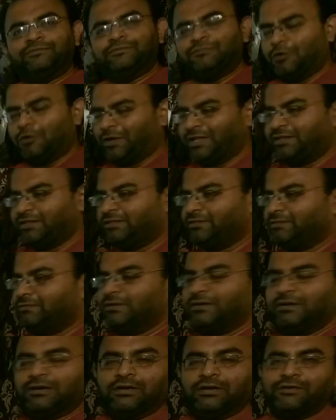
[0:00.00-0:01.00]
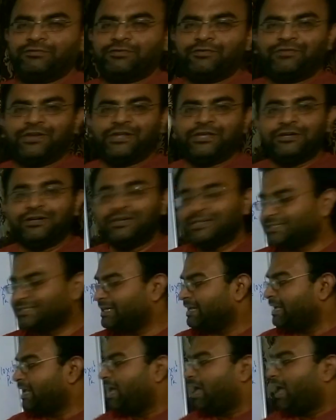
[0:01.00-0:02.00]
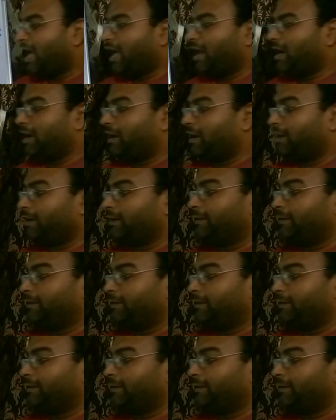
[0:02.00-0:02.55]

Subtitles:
40, 50 years, and